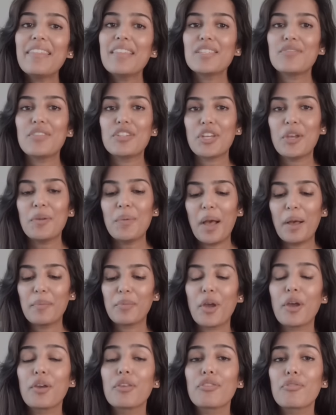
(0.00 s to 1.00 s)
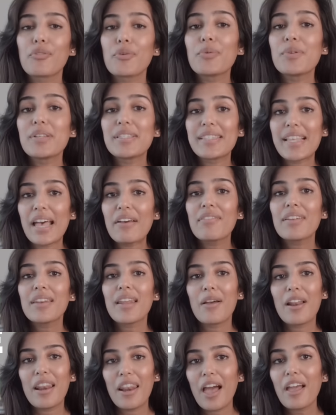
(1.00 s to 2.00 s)
In this video, I'm going through
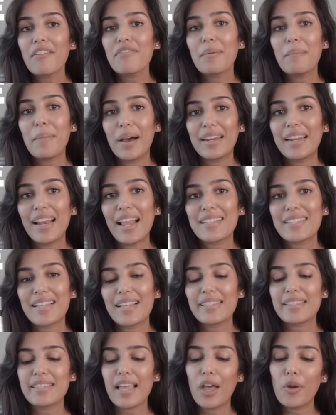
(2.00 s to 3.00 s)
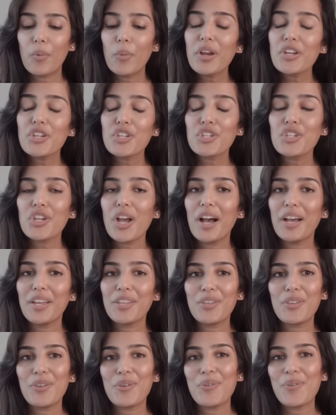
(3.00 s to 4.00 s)
7 life and money lessons that I wish I
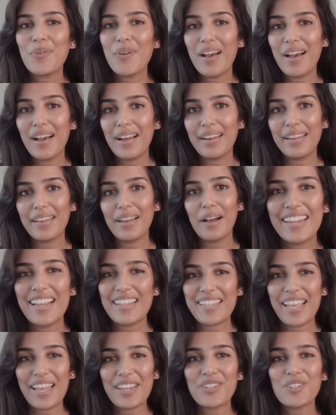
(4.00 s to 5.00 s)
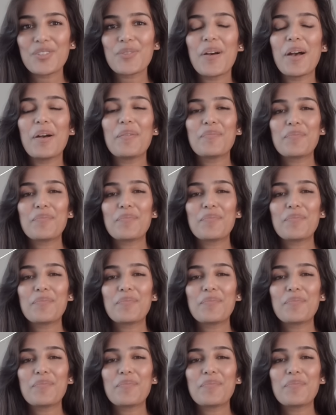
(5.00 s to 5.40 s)
knew earlier. Let's get into it.